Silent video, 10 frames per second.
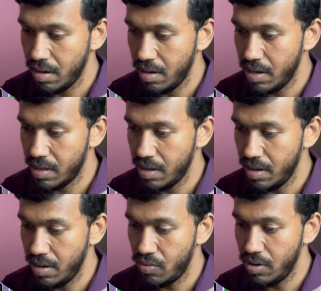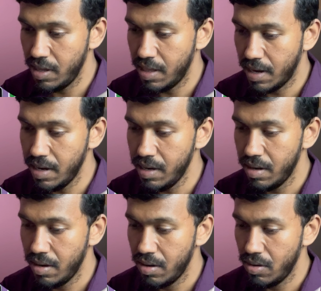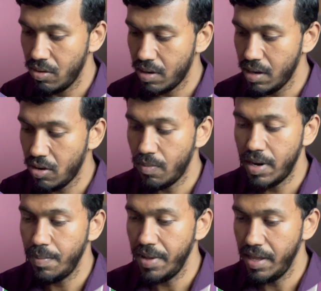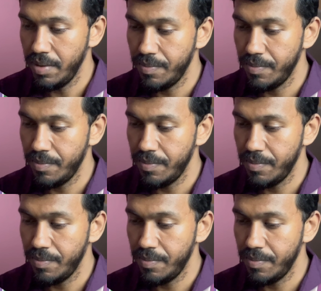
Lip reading: let's say 20 second. Okay, Command B.